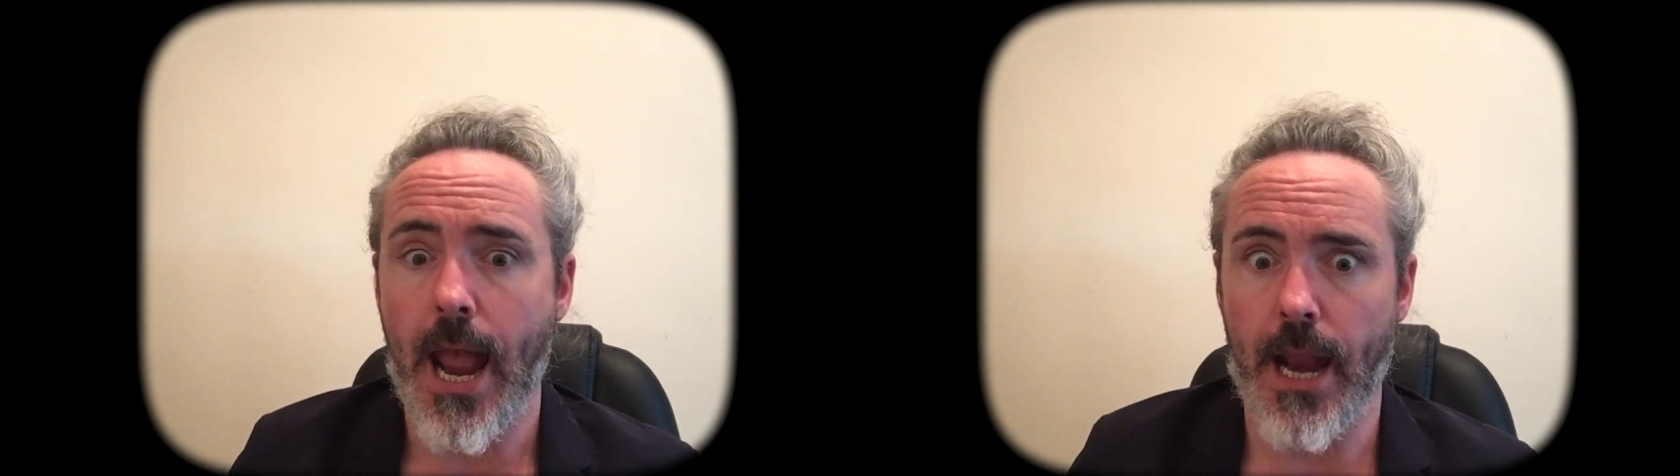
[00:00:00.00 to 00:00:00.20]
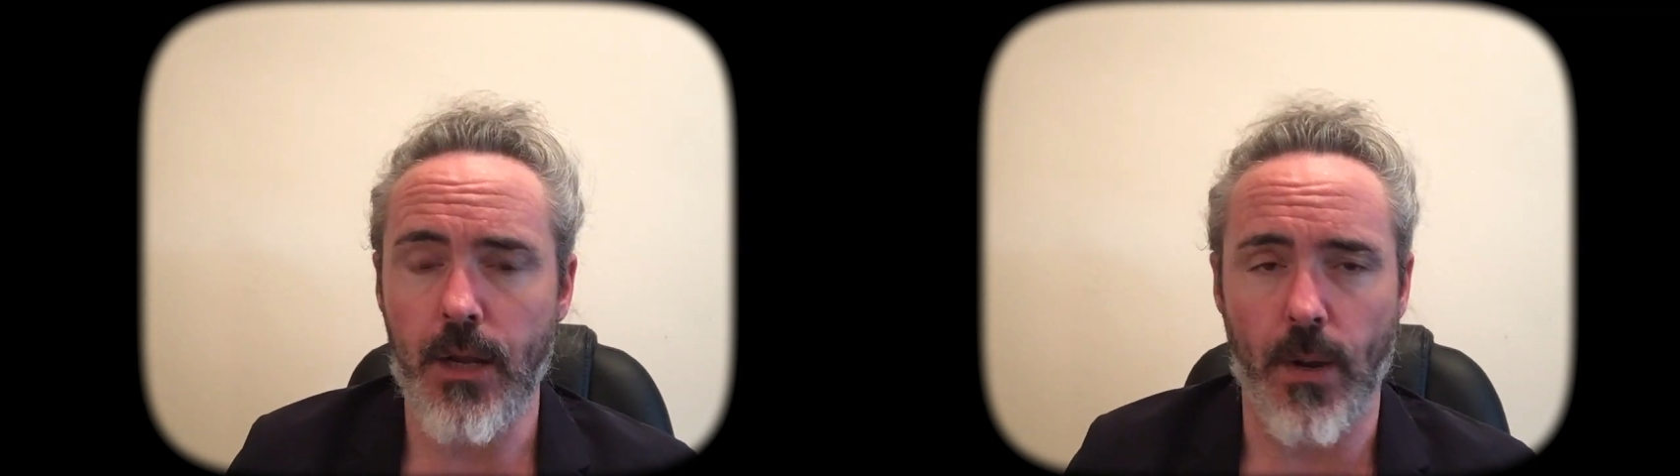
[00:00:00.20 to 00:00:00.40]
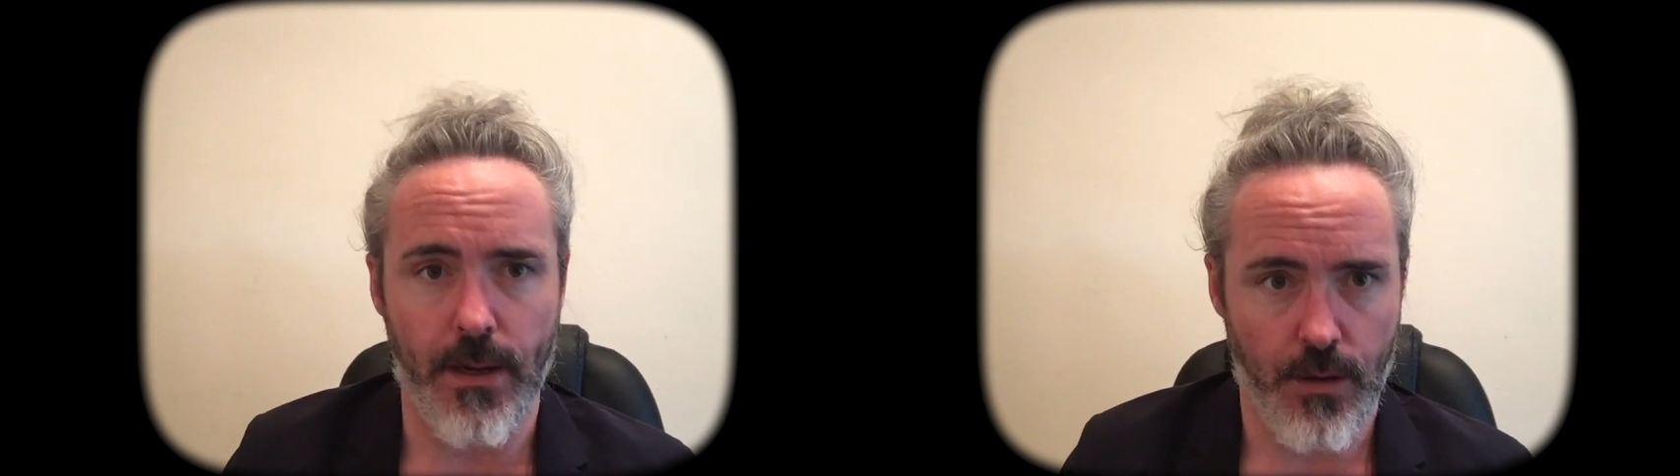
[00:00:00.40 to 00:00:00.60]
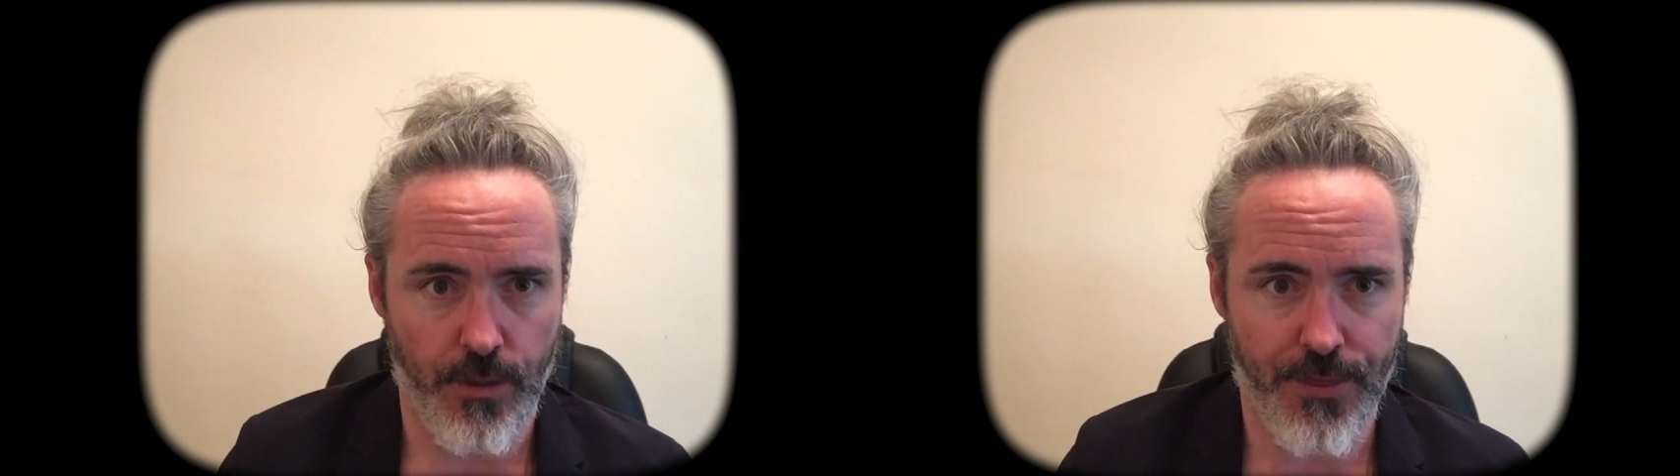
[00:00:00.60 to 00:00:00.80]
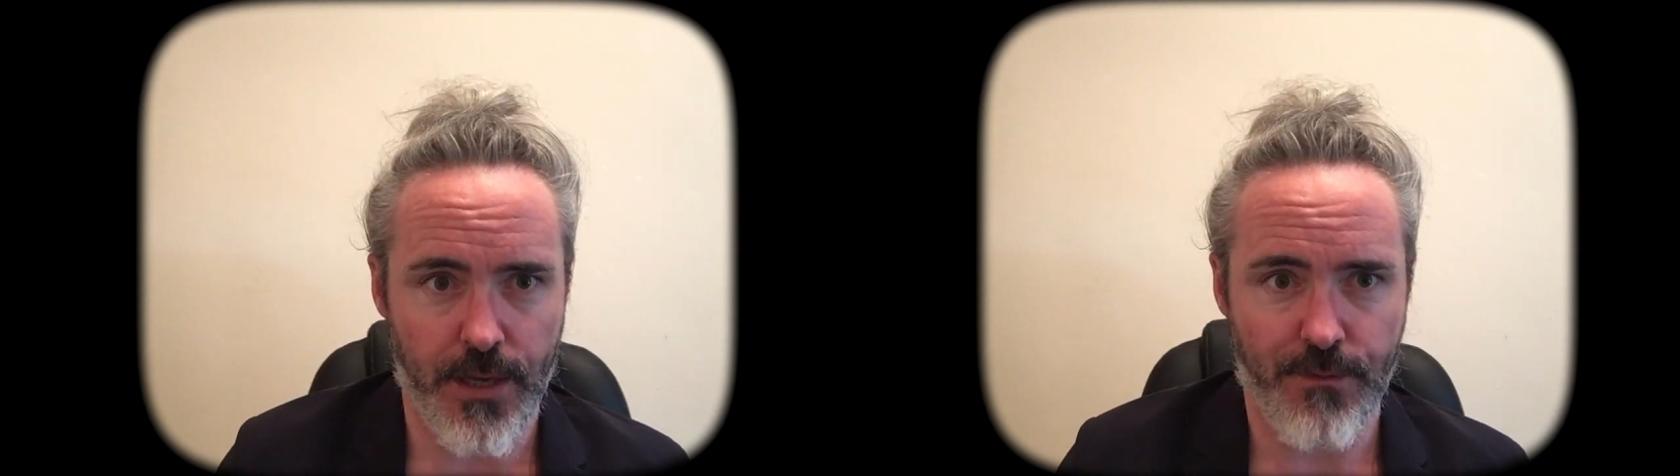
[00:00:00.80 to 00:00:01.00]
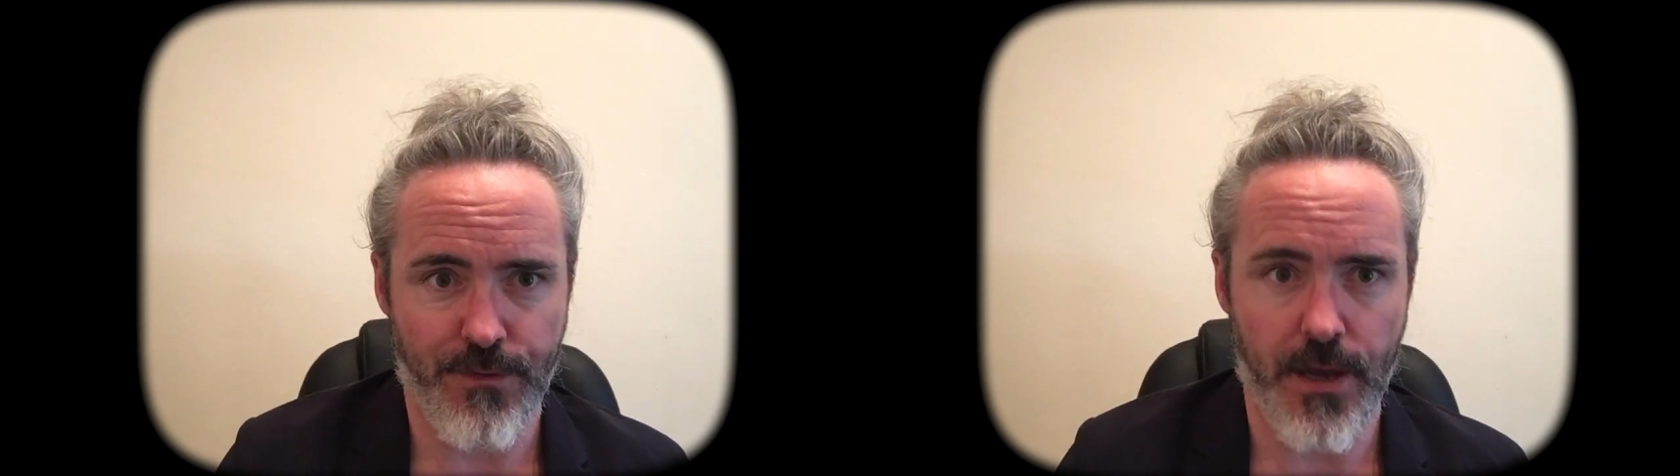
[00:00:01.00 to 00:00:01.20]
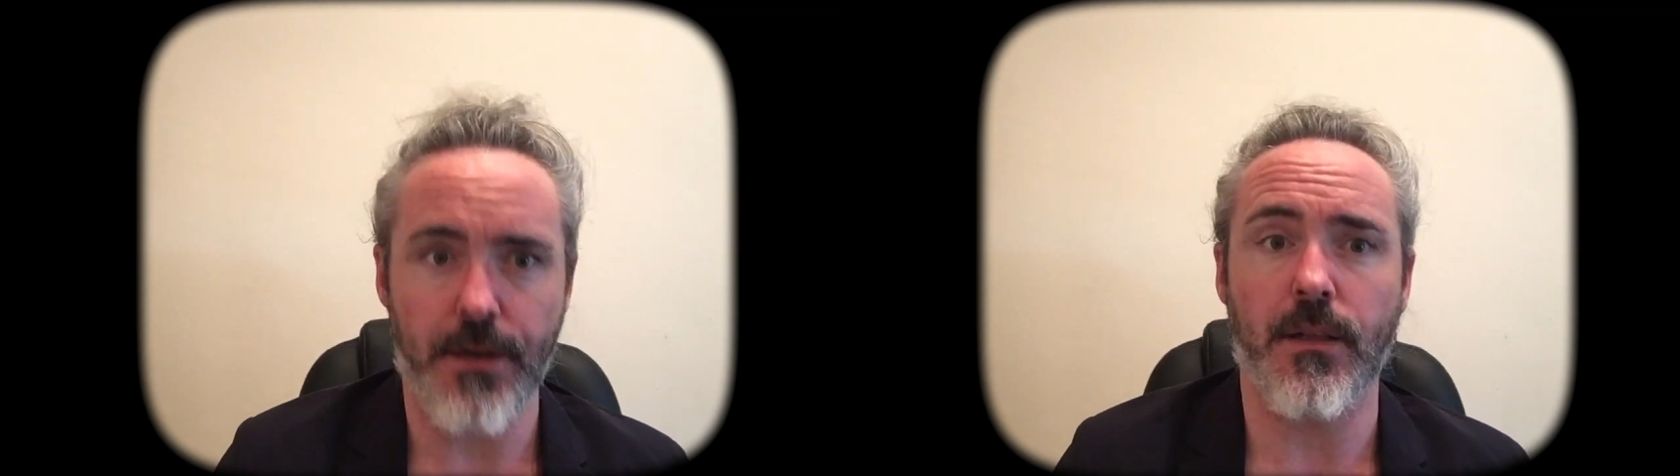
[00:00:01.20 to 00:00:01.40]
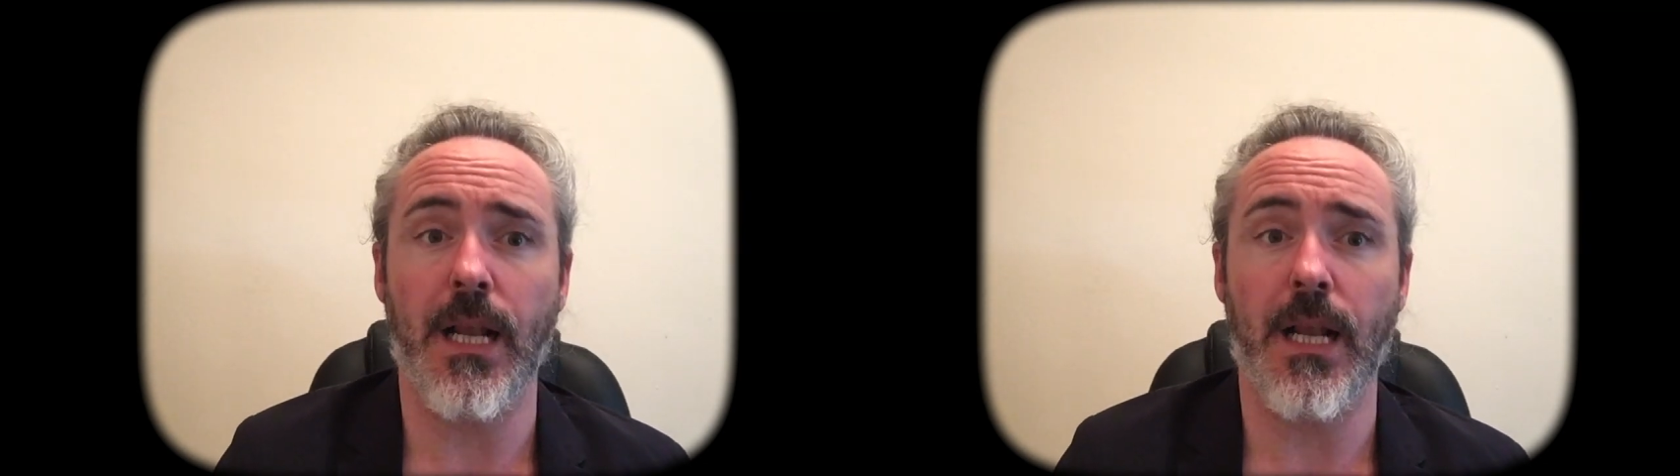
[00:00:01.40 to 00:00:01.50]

Anyway, our third and final